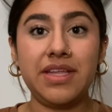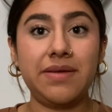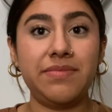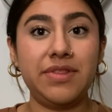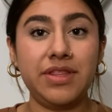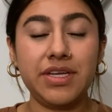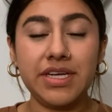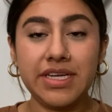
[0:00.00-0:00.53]
that I'm a
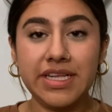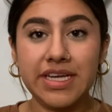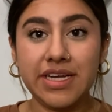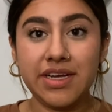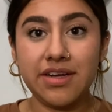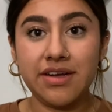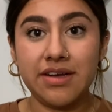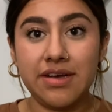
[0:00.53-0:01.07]
third
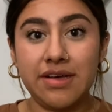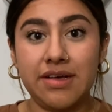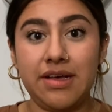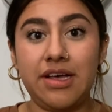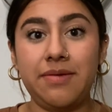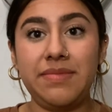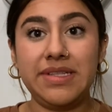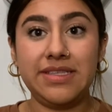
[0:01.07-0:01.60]
year,
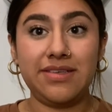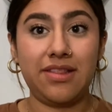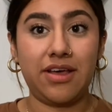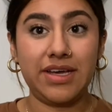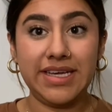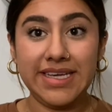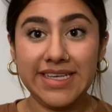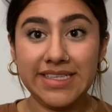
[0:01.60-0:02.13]
it's a
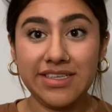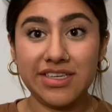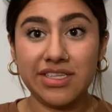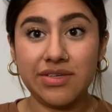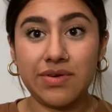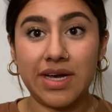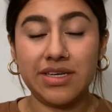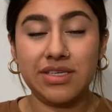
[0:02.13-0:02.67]
lot easier
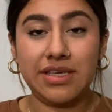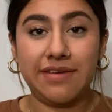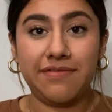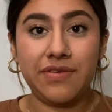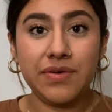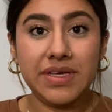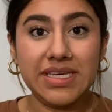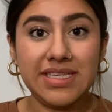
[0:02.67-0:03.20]
to actually
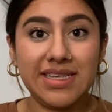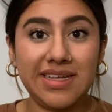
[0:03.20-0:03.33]
focus.